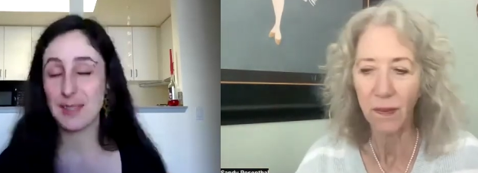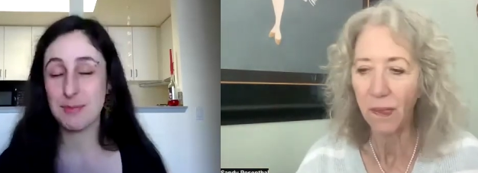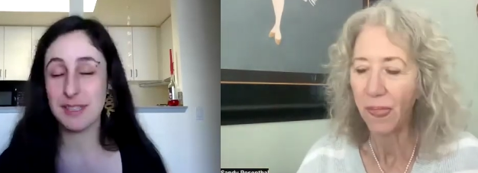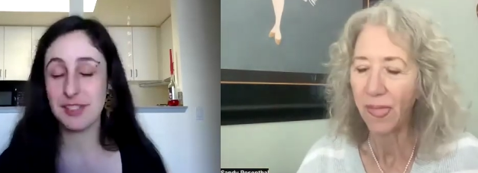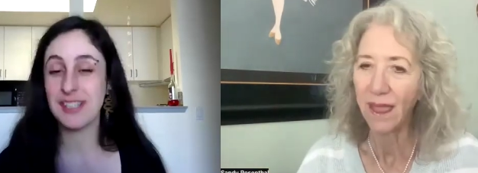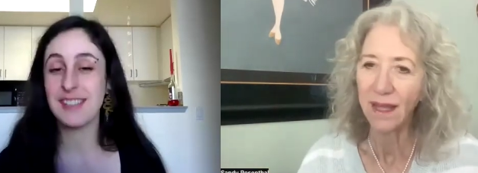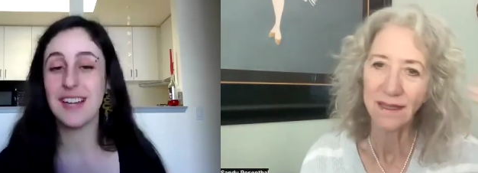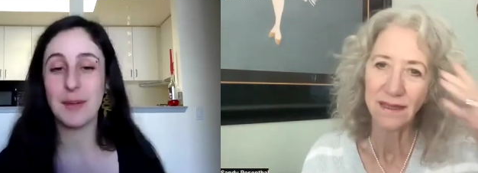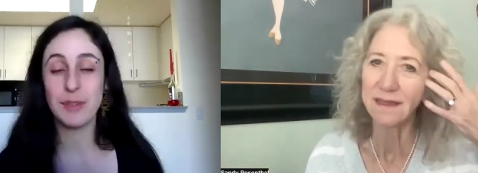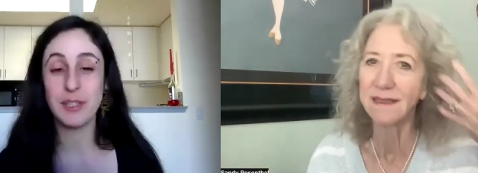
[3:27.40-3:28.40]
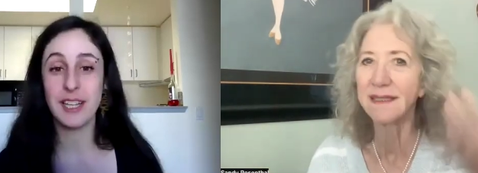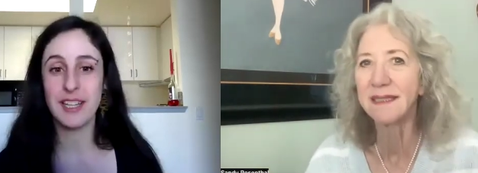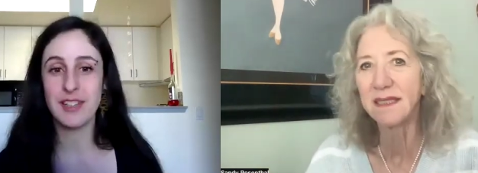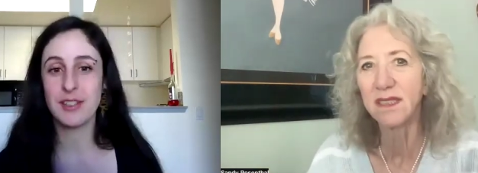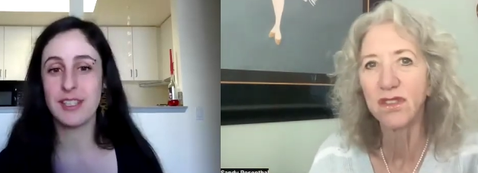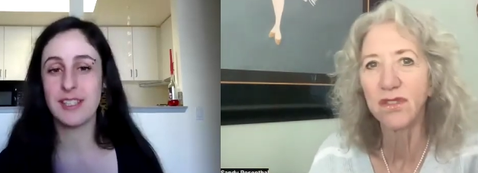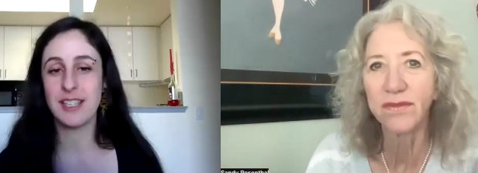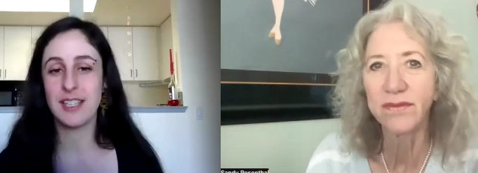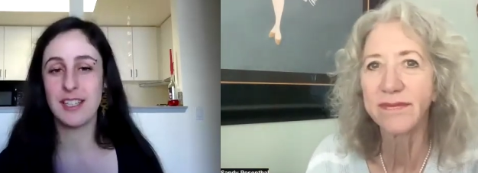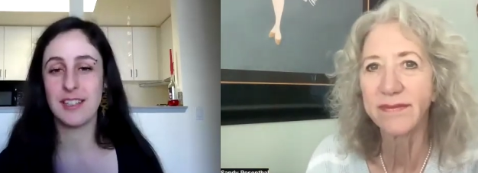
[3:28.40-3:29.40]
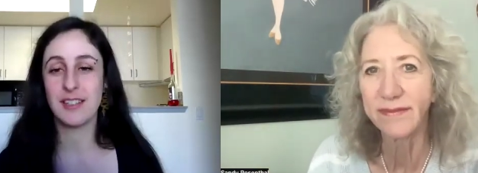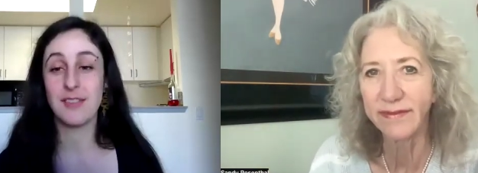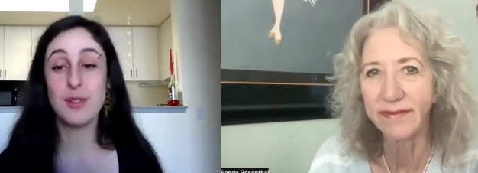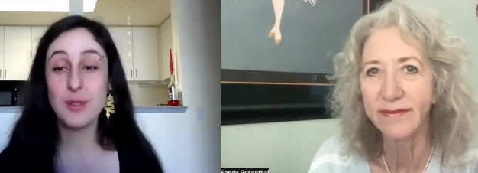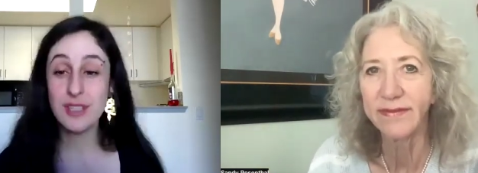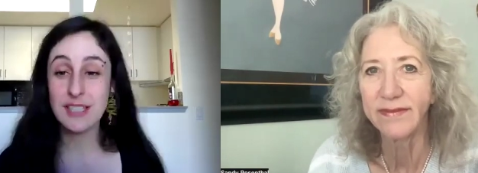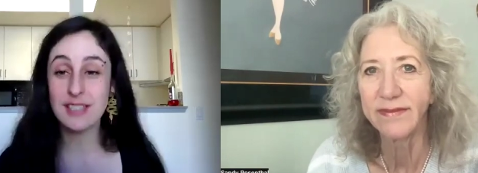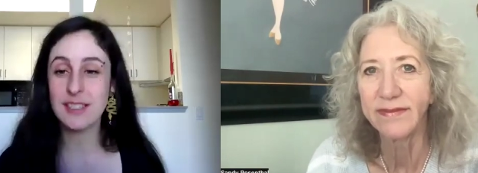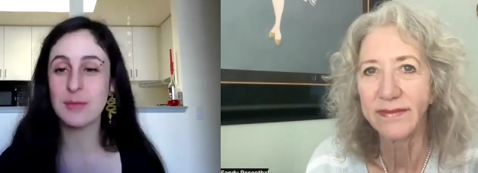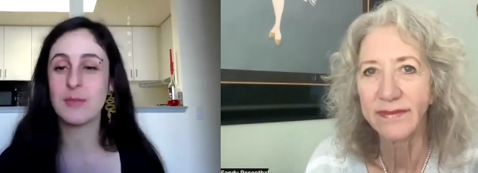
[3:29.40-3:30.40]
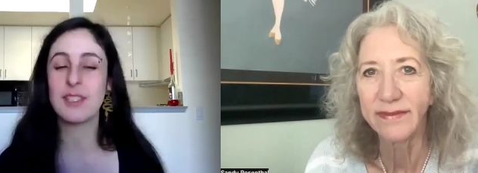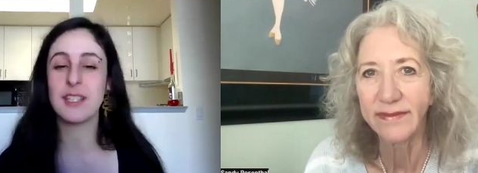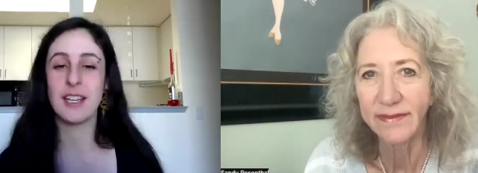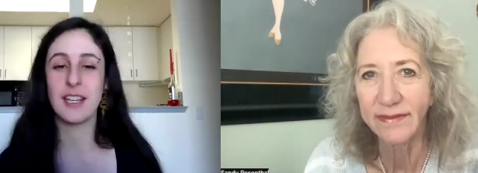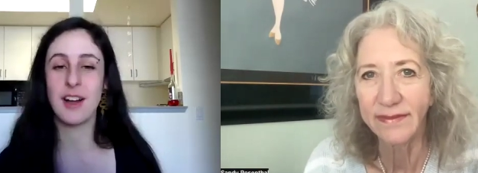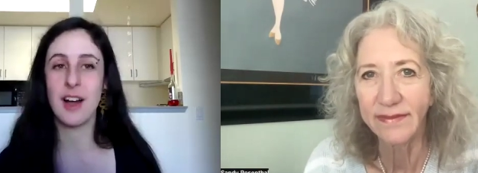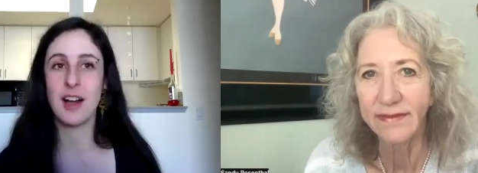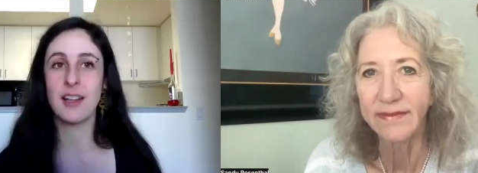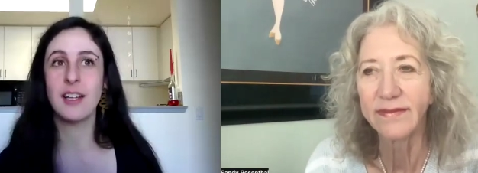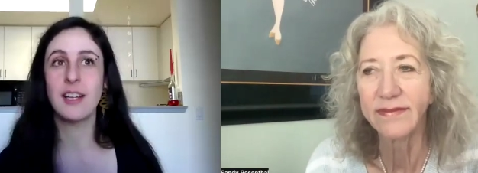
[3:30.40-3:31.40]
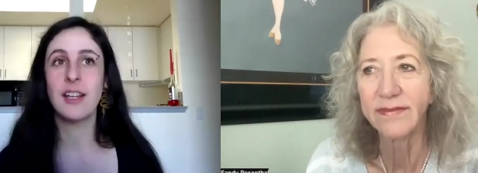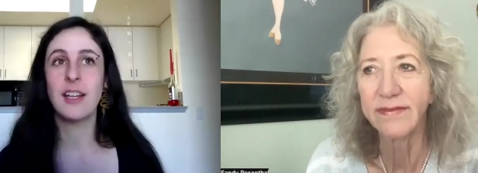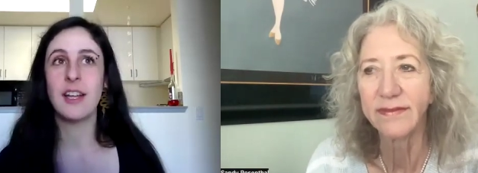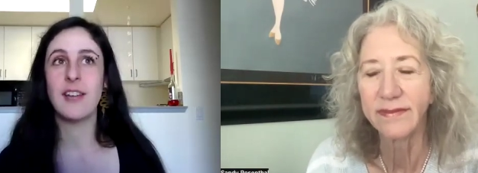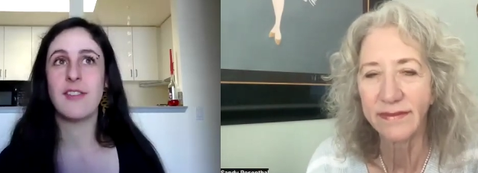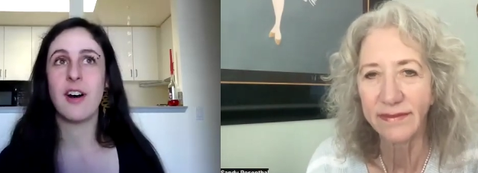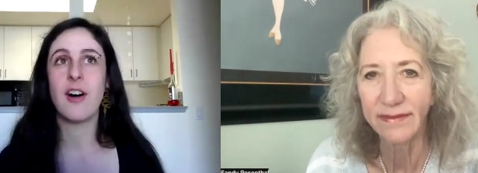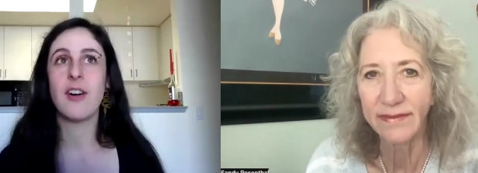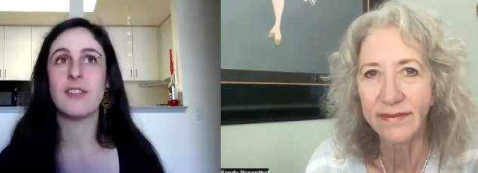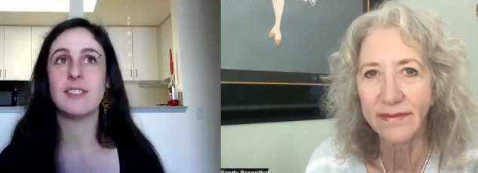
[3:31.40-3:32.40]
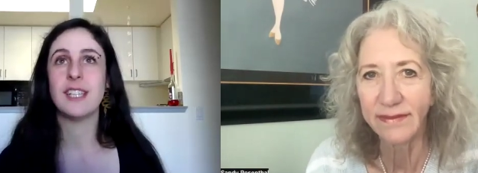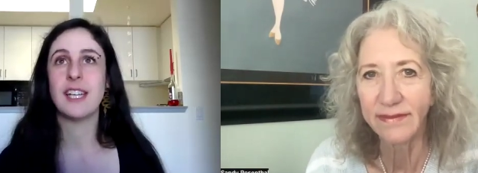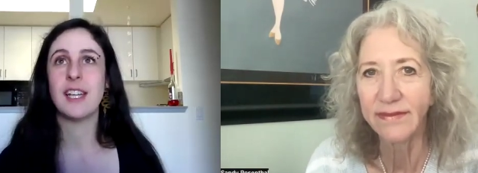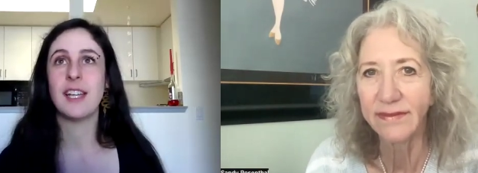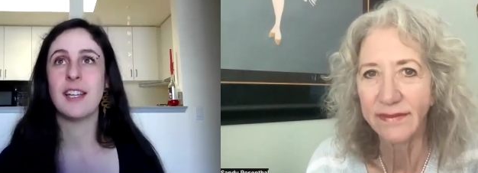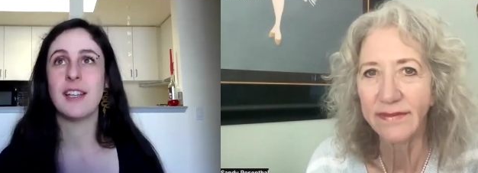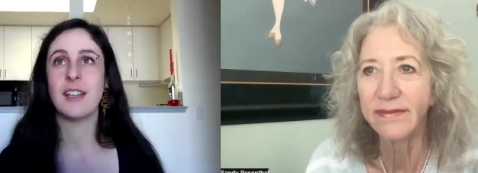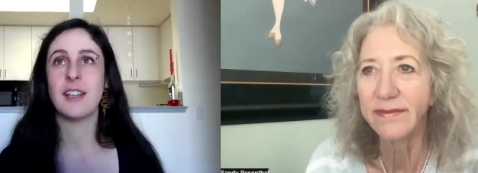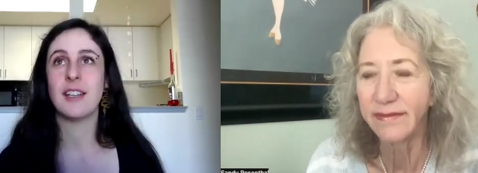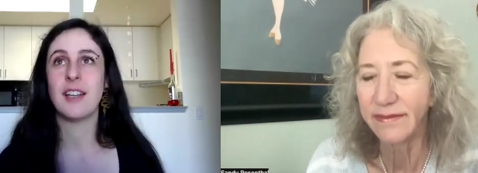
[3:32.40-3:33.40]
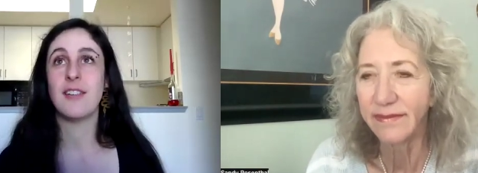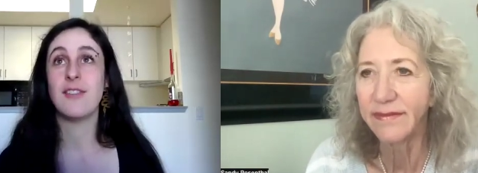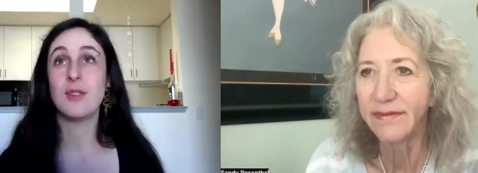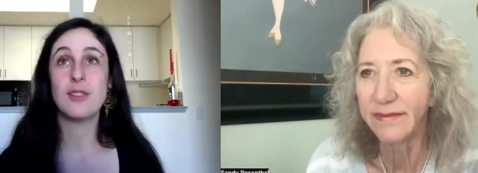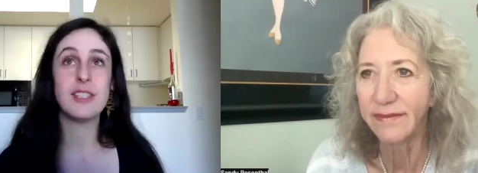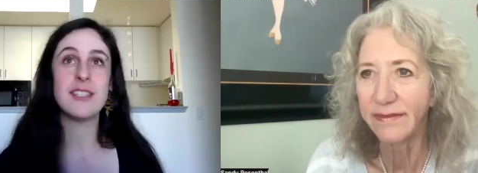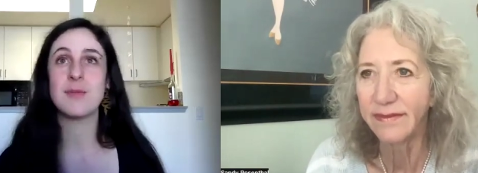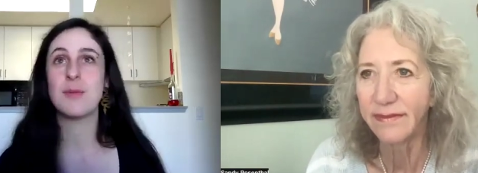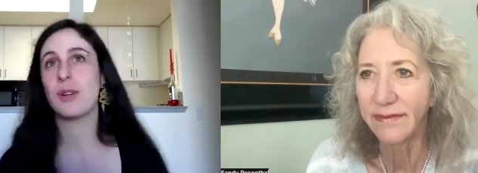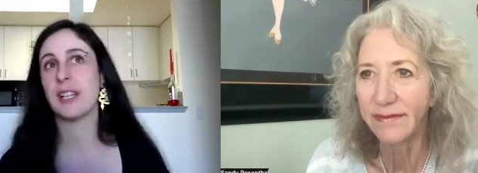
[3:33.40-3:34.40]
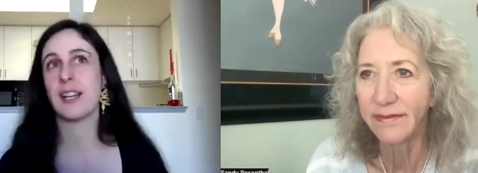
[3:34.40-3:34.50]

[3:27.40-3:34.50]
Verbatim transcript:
Speaker 1: as mentioned, I'm really interested in food systems, and I got involved in in food system